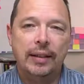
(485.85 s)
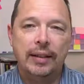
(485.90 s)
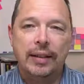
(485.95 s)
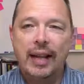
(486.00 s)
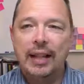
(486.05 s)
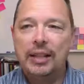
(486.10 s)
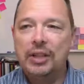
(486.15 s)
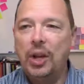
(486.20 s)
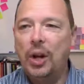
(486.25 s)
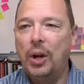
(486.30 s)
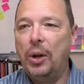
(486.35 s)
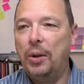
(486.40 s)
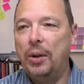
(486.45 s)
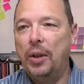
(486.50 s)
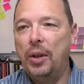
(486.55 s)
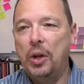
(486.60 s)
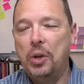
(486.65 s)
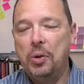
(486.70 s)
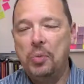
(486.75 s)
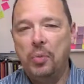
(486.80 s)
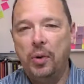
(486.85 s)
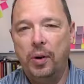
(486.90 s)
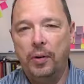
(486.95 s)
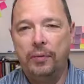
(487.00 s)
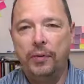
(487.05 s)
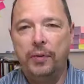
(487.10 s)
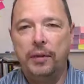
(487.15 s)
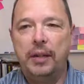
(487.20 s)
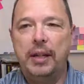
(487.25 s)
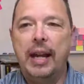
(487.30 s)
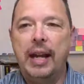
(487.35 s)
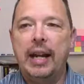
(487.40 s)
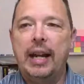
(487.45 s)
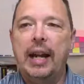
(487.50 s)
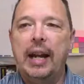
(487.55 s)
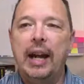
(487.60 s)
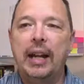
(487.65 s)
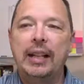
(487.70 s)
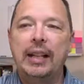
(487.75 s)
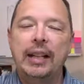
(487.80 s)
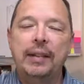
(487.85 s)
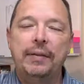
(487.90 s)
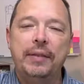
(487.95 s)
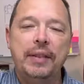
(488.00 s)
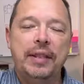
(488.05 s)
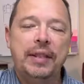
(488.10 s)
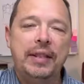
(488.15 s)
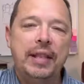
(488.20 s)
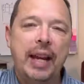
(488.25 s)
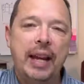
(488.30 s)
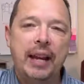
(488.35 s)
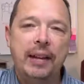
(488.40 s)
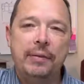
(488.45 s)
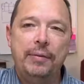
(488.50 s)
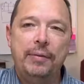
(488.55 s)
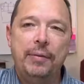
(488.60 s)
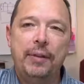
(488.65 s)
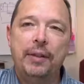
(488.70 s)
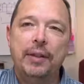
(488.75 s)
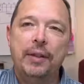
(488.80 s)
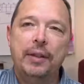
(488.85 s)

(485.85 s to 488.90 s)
That's all the homework for today. I'll even save